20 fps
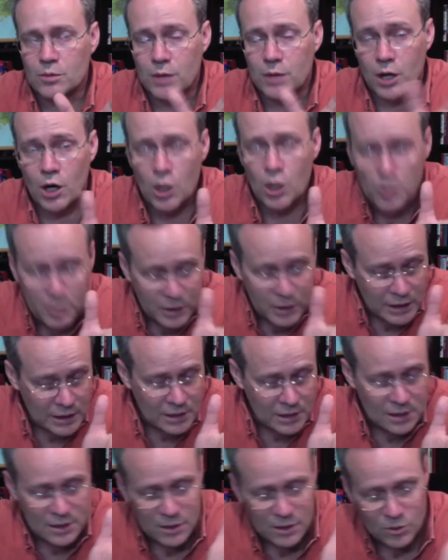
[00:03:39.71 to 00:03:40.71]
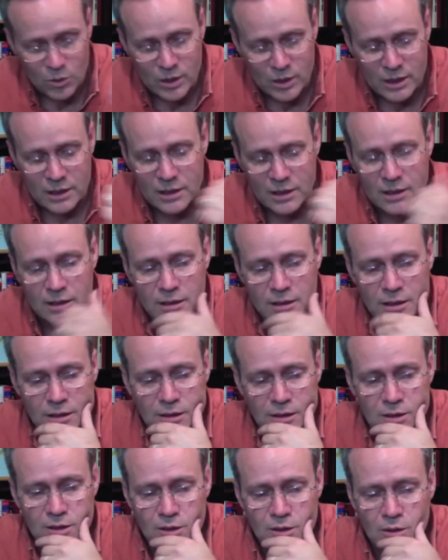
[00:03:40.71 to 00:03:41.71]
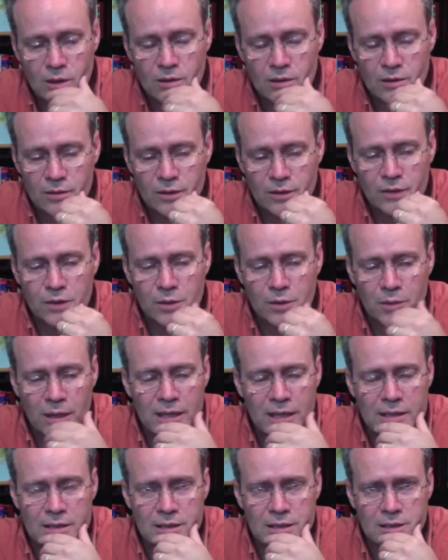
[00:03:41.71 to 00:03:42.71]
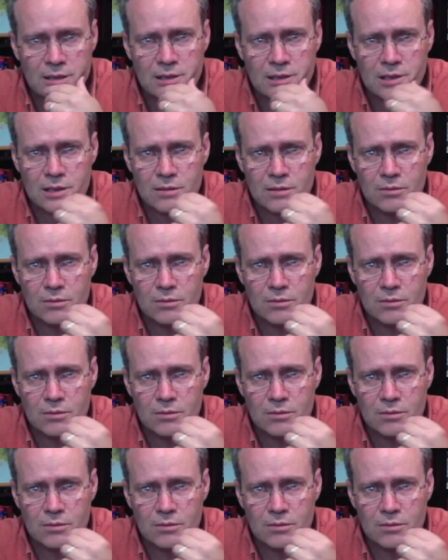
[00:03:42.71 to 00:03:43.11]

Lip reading: My hope is that we can get a good 250 pages